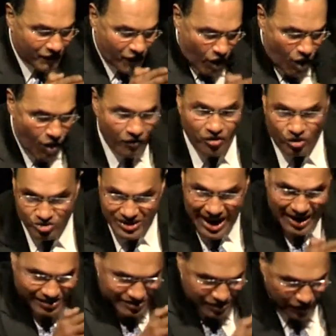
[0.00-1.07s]
of all those
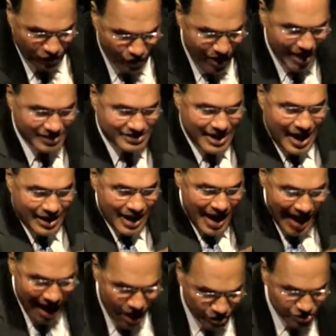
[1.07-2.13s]
acts, Civil Rights
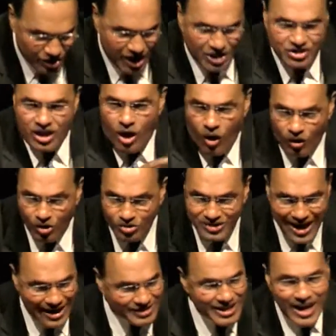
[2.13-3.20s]
Act, higher education, all
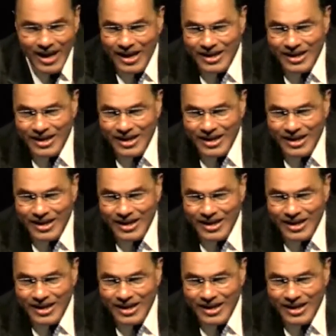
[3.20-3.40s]
those acts,